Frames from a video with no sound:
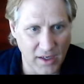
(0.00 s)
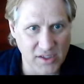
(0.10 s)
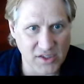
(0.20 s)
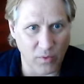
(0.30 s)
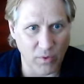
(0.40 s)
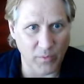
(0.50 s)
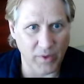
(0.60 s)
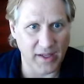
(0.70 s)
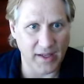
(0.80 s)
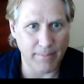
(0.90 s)
So when we
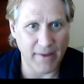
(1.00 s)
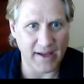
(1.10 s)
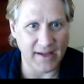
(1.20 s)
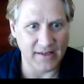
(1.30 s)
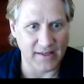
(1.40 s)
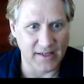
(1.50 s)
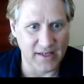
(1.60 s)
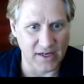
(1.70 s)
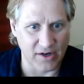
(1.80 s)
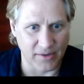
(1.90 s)
get back into
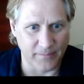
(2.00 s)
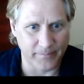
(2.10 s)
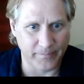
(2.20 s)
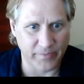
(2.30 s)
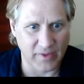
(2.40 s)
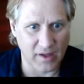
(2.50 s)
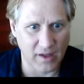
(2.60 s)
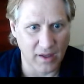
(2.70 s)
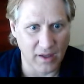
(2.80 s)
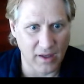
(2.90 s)
here,
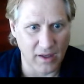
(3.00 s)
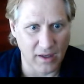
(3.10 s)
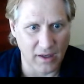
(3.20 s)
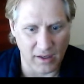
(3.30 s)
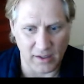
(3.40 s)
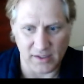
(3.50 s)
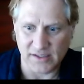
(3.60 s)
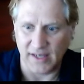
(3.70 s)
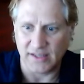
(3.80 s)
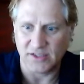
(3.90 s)
in the
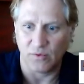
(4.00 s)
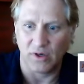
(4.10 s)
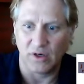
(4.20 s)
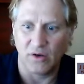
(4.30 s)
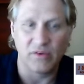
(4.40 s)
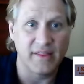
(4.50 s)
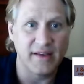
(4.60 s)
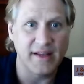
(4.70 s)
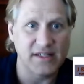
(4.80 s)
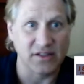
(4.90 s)
slideshow, we're going to go to the
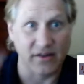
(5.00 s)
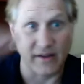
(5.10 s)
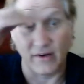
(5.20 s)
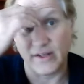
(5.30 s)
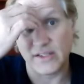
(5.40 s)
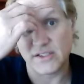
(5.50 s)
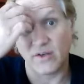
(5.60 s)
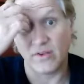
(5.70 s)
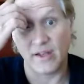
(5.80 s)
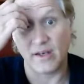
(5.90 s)
next year then, right?
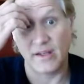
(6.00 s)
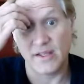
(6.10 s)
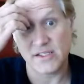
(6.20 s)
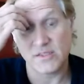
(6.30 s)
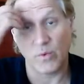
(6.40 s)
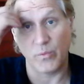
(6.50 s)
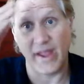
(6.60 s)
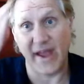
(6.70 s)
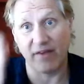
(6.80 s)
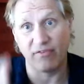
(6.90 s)
So then this is what we
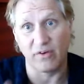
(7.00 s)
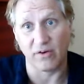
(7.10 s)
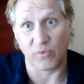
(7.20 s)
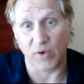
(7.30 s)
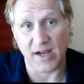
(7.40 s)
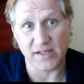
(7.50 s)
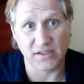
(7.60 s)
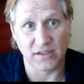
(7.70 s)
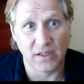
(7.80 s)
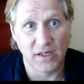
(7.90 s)
had for the
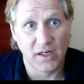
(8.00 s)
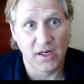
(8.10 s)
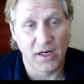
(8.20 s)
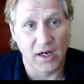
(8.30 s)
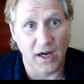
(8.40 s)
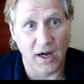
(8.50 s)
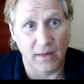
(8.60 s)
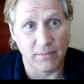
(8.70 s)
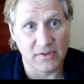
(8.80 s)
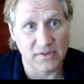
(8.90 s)
roster,
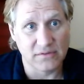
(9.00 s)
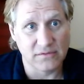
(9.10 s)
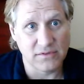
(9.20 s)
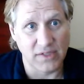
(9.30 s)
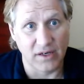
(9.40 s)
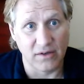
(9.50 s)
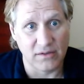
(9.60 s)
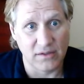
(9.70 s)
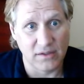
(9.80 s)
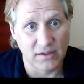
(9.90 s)
you know,